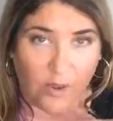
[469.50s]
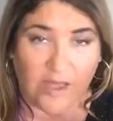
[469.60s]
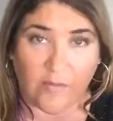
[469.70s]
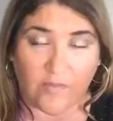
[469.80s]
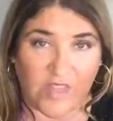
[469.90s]

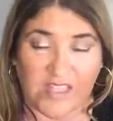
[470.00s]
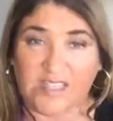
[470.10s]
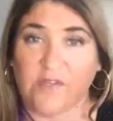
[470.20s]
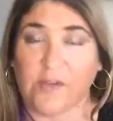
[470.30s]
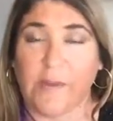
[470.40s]
these
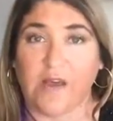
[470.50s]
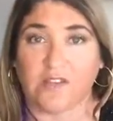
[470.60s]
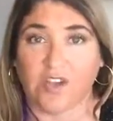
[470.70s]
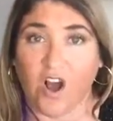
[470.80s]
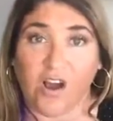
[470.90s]
70 pounds
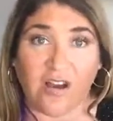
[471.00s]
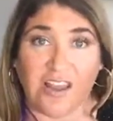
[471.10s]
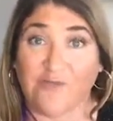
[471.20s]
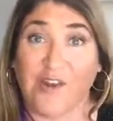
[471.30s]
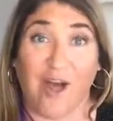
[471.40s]
gone,
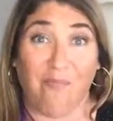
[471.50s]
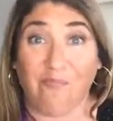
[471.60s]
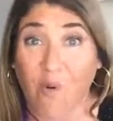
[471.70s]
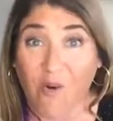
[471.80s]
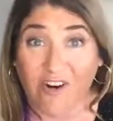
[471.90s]
if not
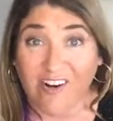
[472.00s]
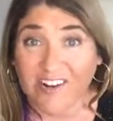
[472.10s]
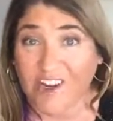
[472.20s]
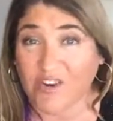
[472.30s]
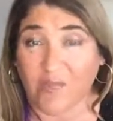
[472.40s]
more,
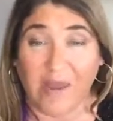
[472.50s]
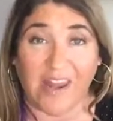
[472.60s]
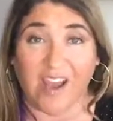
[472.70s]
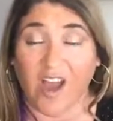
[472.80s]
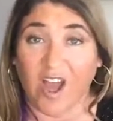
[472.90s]

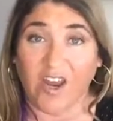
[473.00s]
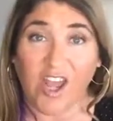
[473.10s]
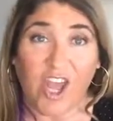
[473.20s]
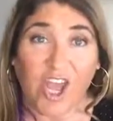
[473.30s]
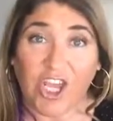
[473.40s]
depending on,
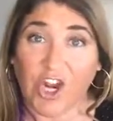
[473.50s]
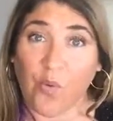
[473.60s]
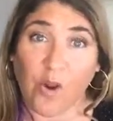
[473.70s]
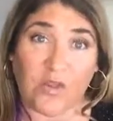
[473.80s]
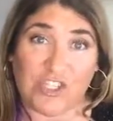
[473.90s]

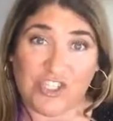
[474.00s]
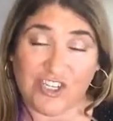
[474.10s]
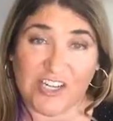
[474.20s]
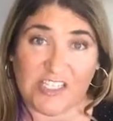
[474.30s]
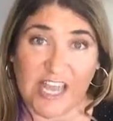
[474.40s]
where this
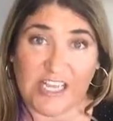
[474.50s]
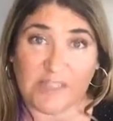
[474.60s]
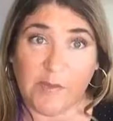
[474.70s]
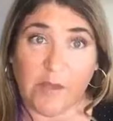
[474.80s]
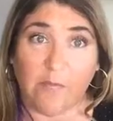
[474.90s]
journey takes
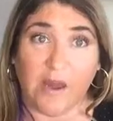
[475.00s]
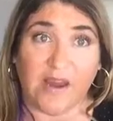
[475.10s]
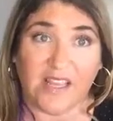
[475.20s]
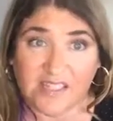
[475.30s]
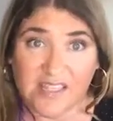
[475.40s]
me, but
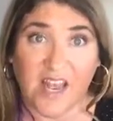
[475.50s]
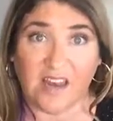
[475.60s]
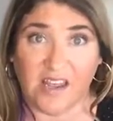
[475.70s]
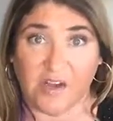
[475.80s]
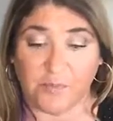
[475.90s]
it's a done
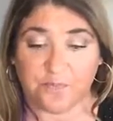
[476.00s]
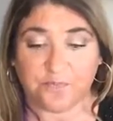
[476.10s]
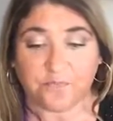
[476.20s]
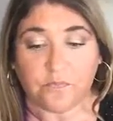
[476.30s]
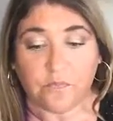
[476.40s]
deal.
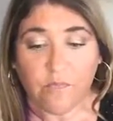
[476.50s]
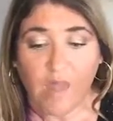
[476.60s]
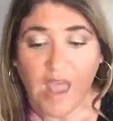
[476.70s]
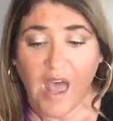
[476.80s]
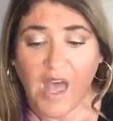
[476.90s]

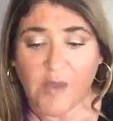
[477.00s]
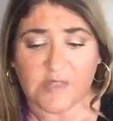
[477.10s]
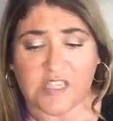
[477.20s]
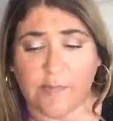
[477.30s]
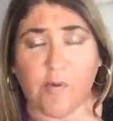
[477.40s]

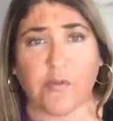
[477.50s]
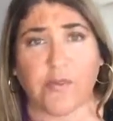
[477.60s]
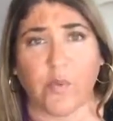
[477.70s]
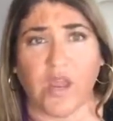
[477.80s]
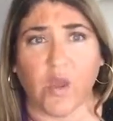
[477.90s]
Step number
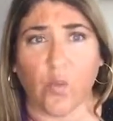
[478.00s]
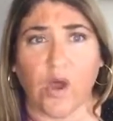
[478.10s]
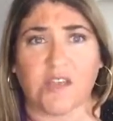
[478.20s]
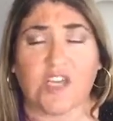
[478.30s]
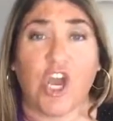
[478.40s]
three
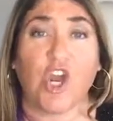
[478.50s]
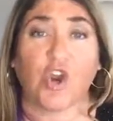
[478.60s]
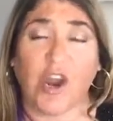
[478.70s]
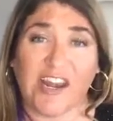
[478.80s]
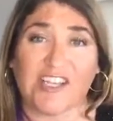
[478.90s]
was
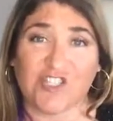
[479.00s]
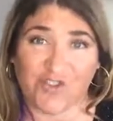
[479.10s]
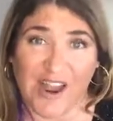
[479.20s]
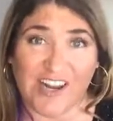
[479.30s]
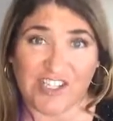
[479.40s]
creating a
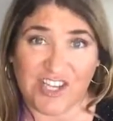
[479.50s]
strategy.